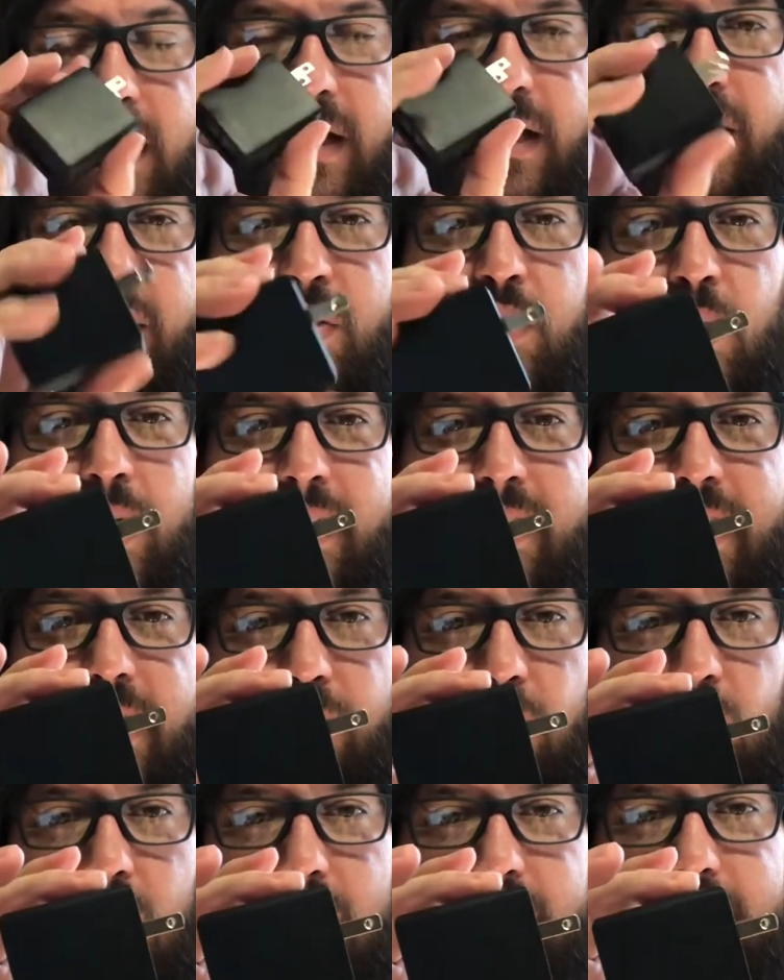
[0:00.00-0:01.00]
is
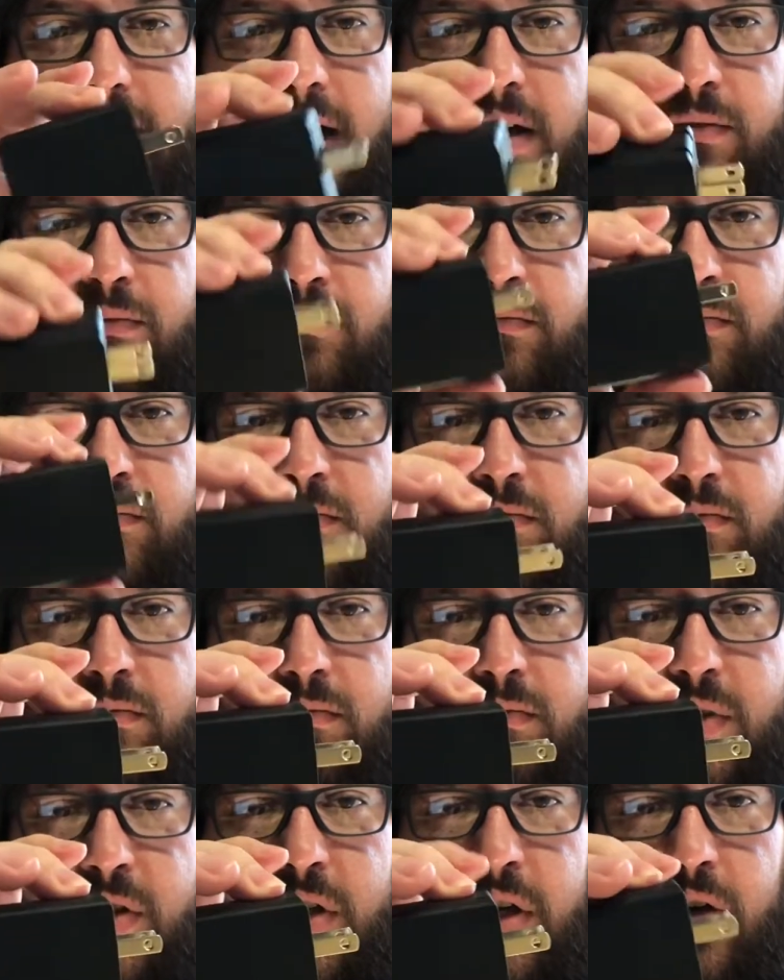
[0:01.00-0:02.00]
27 watts out.
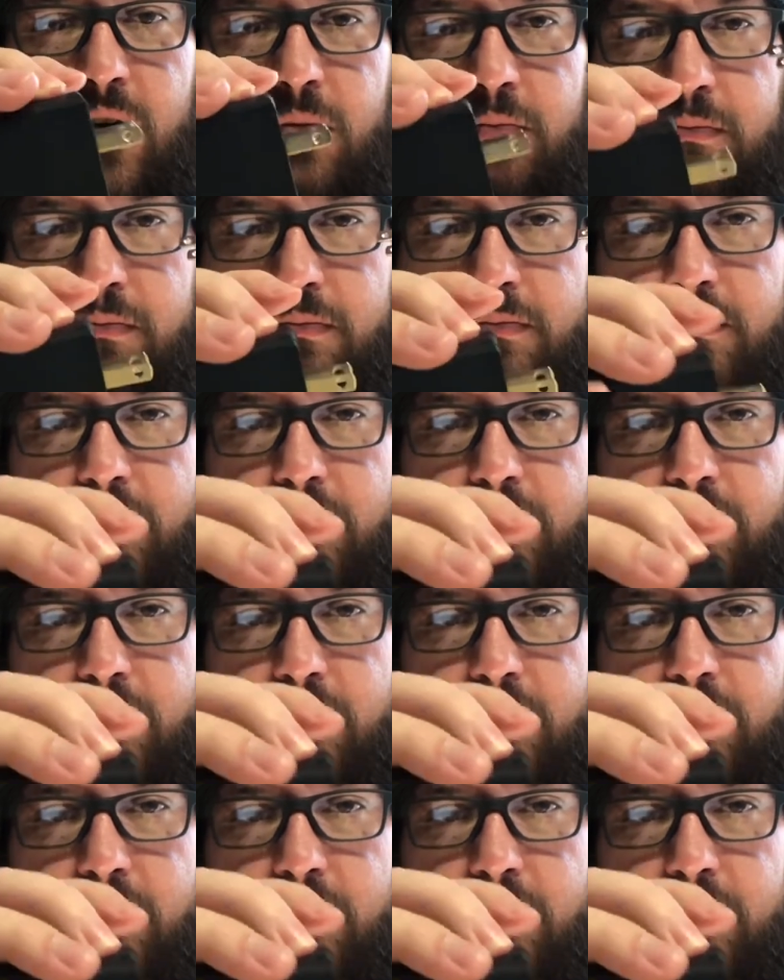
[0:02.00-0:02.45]
So